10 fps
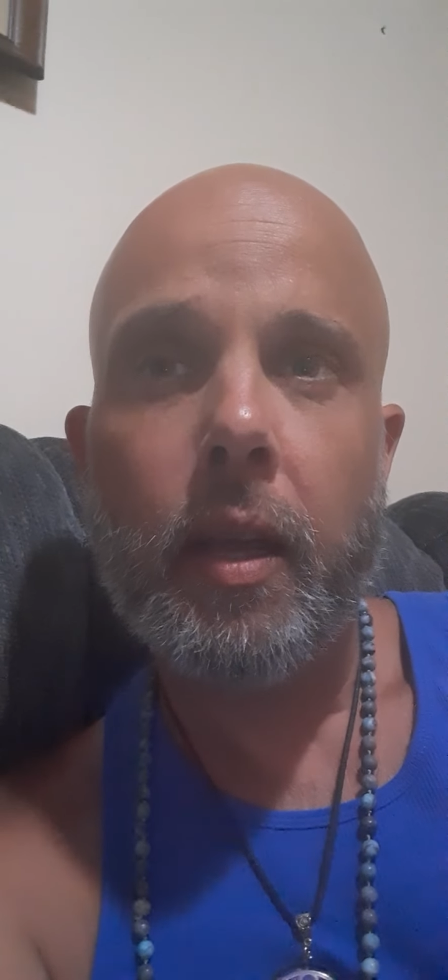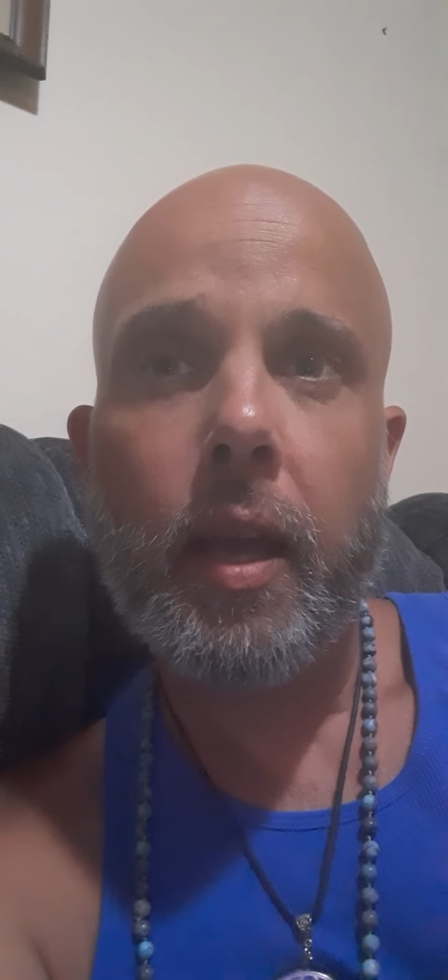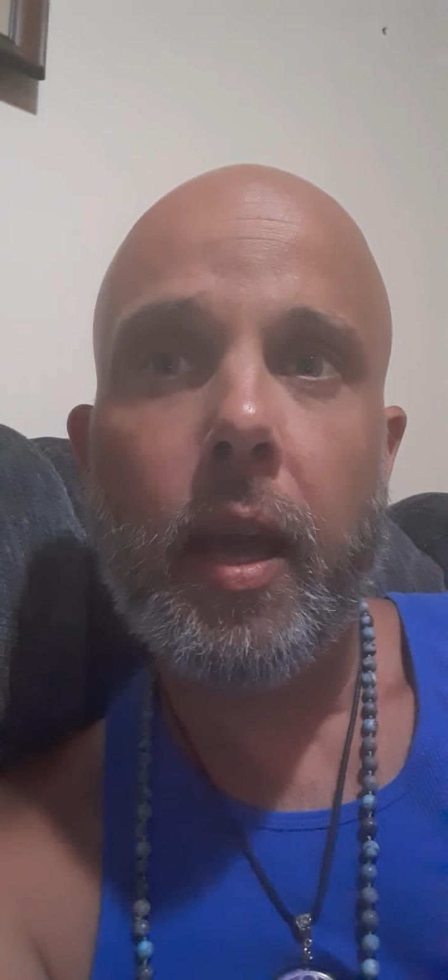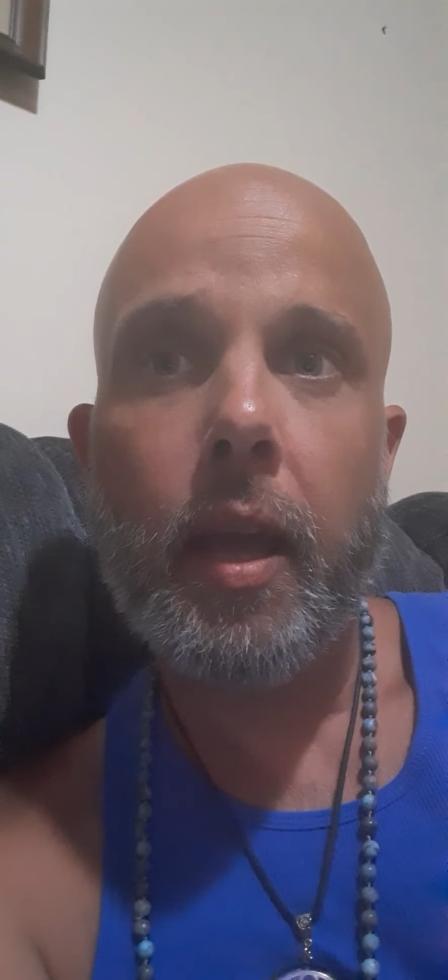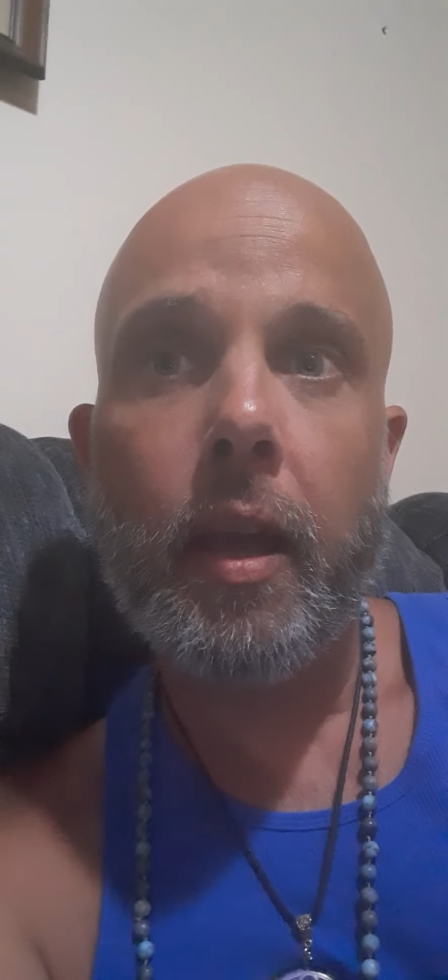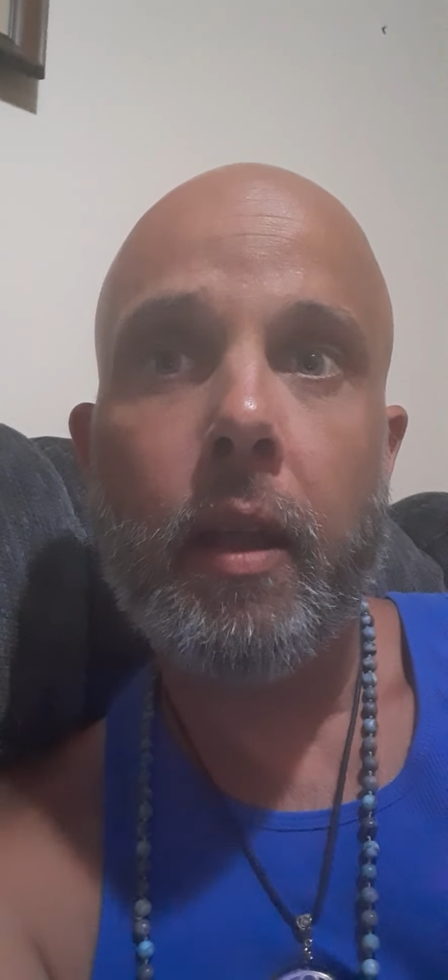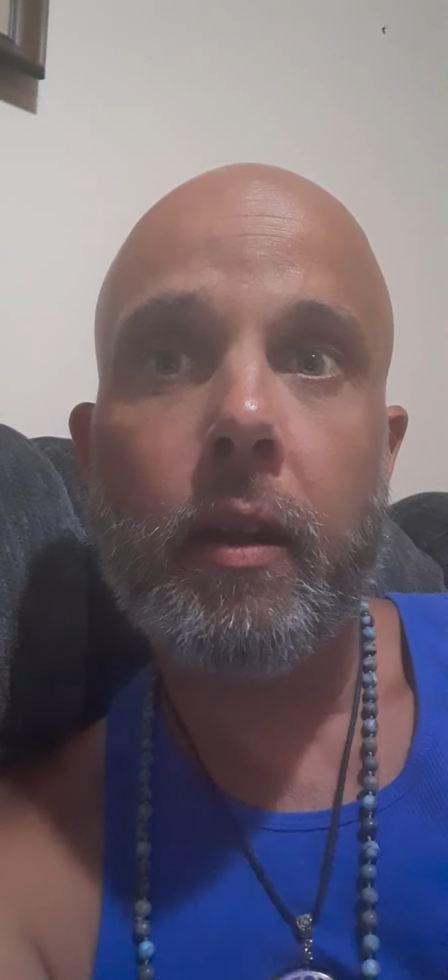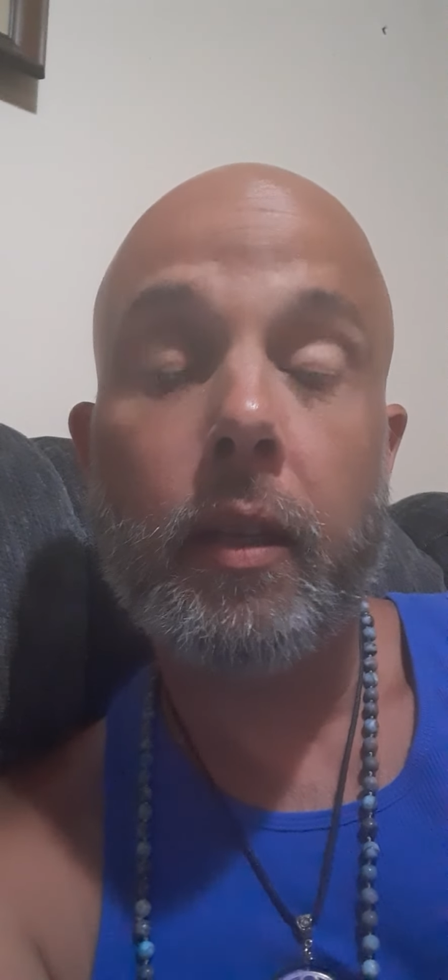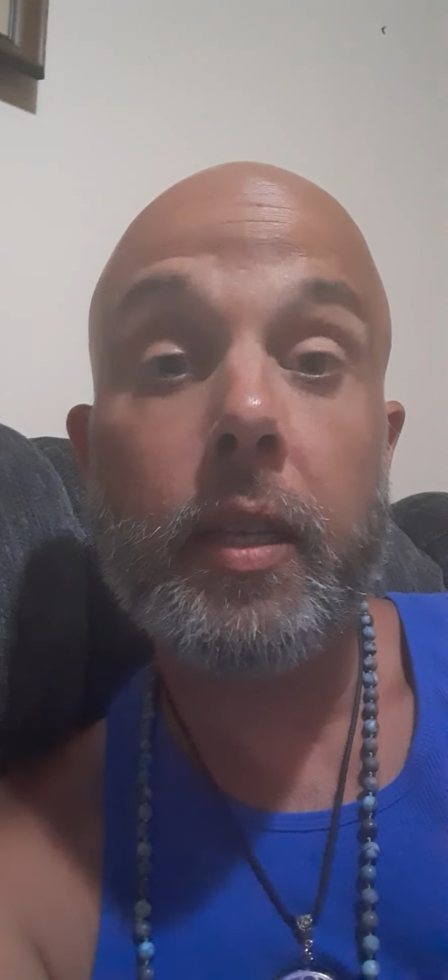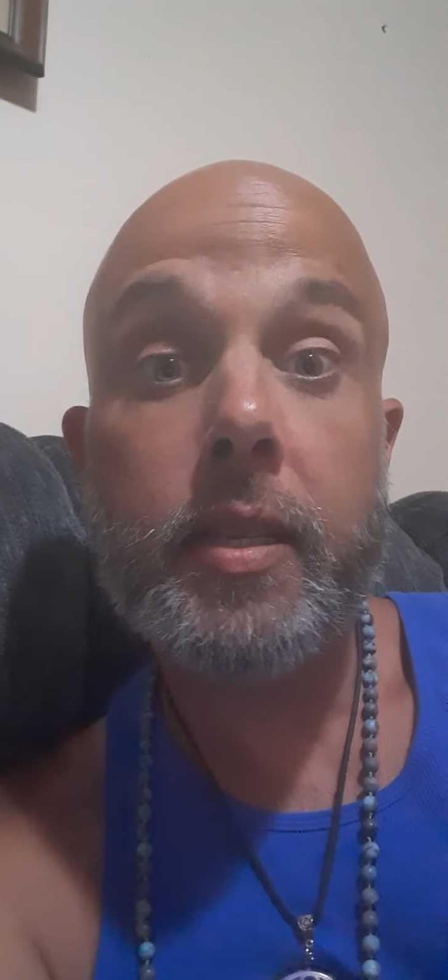
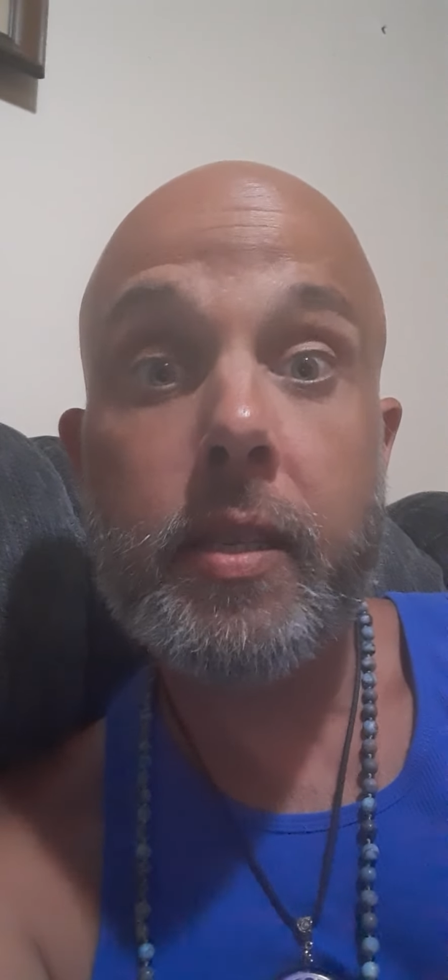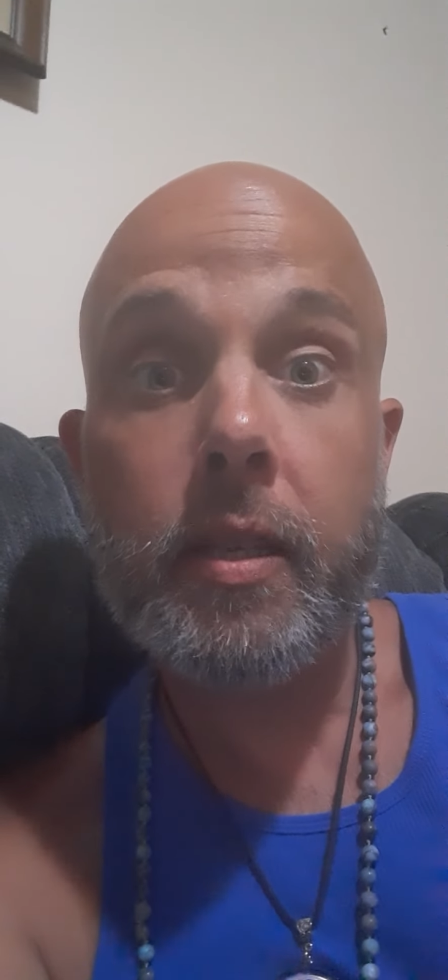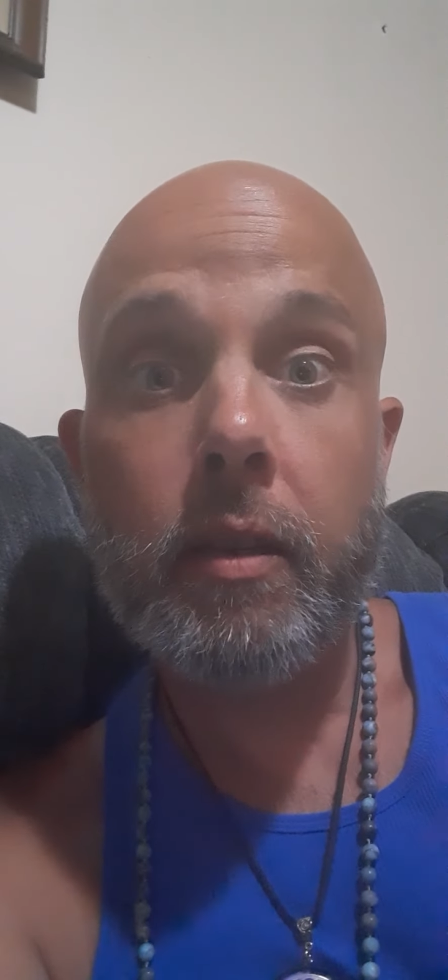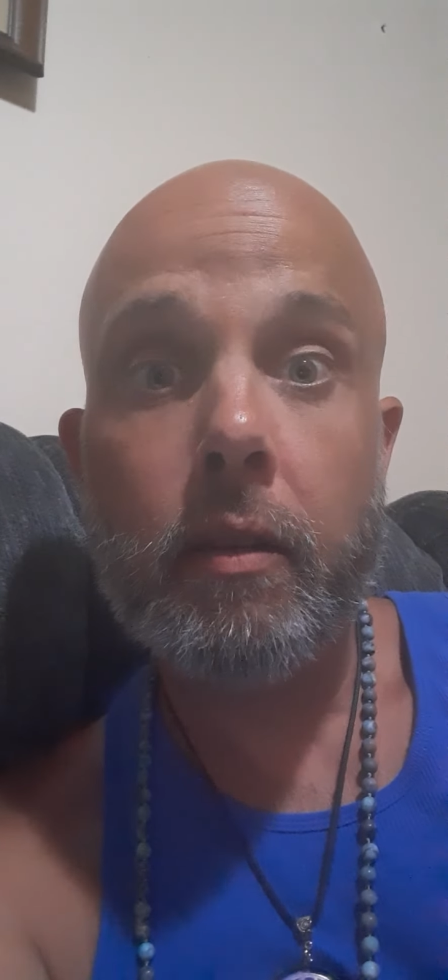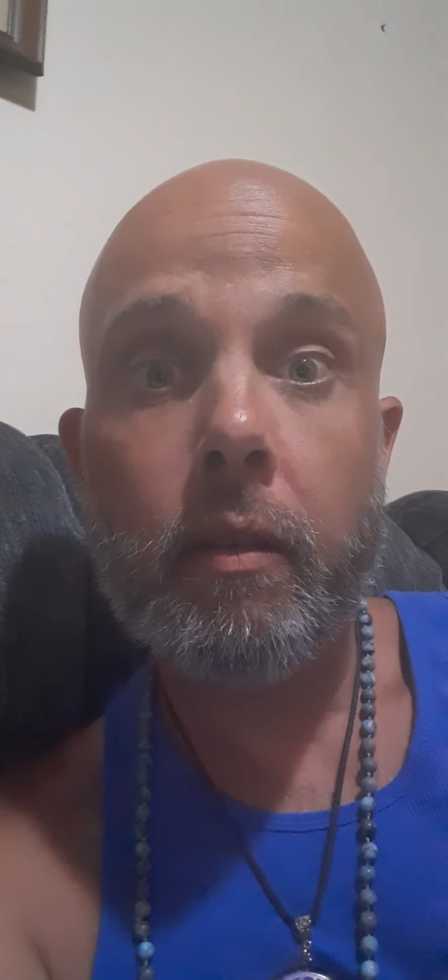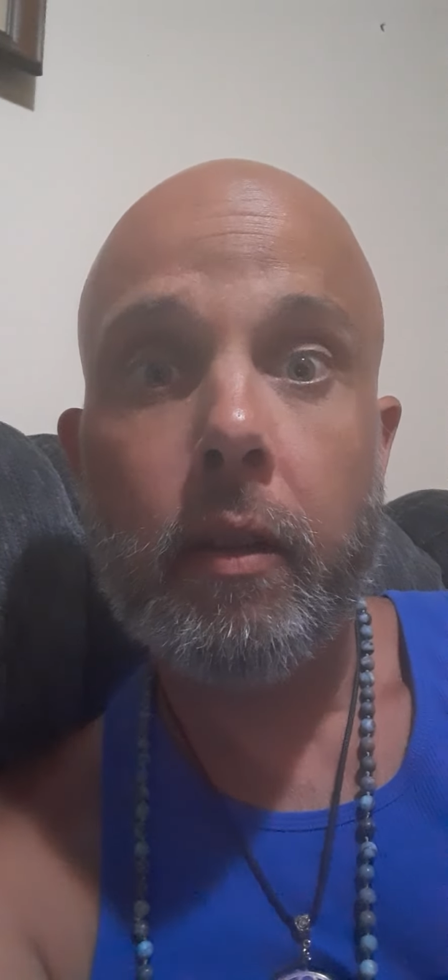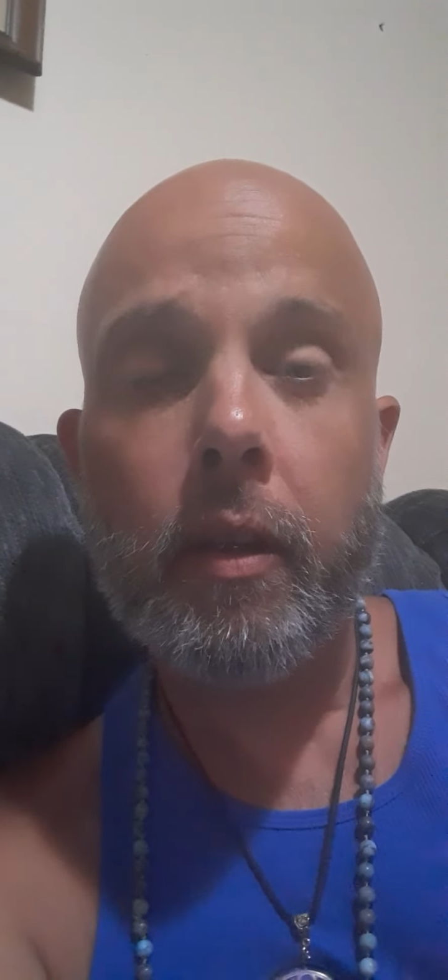and listen